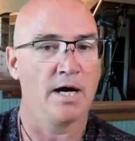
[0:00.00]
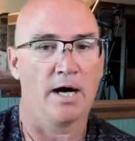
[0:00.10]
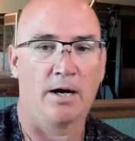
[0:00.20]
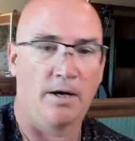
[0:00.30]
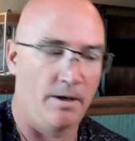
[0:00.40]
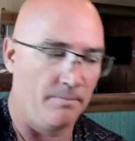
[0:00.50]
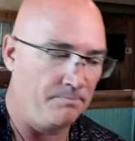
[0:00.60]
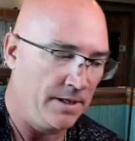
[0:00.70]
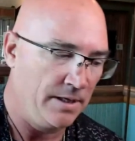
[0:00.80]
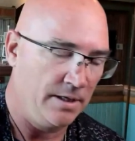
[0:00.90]
um,
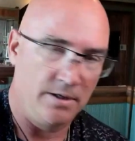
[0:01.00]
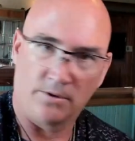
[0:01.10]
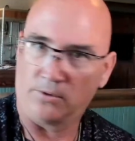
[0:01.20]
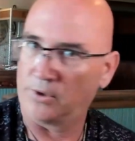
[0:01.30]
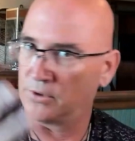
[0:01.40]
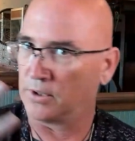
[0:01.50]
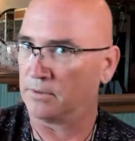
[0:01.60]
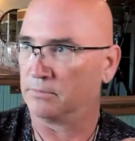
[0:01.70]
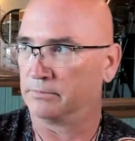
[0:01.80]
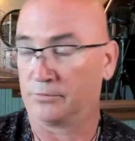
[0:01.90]
or you
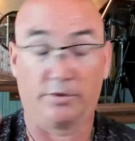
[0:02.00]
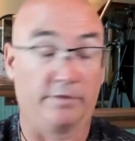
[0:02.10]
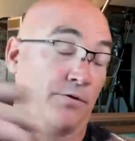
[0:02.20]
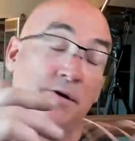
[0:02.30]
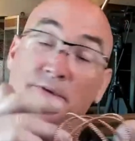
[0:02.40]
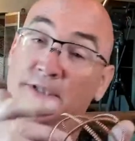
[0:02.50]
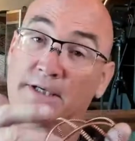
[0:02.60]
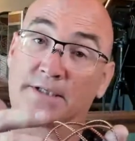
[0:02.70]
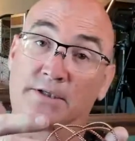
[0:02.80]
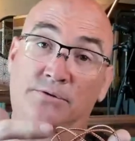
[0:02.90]
can run
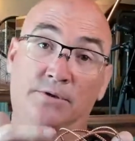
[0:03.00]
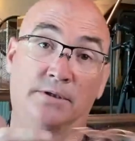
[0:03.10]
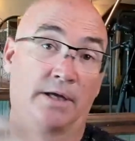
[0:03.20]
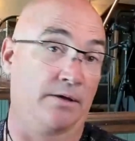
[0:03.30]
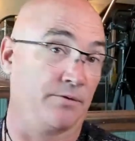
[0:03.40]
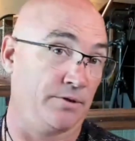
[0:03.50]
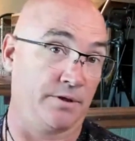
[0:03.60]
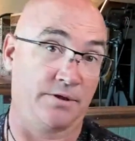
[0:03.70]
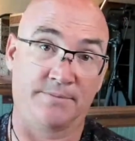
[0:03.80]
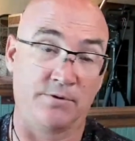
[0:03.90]
frequencies into it, like the
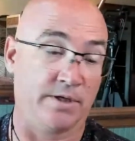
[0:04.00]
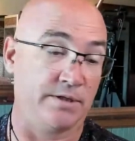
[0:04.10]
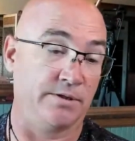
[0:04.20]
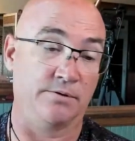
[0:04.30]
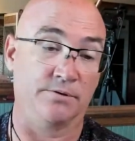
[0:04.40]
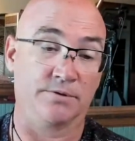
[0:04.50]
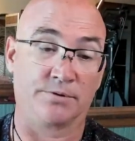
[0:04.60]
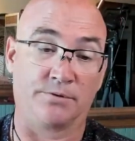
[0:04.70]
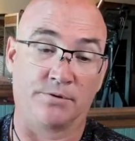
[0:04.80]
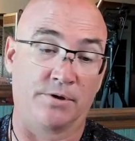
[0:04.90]
the Spooky2s
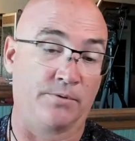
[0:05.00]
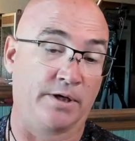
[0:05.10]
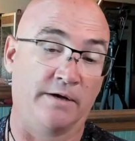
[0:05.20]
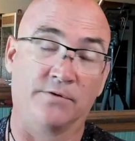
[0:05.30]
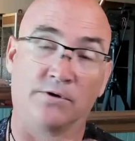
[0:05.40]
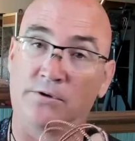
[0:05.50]
or whatever.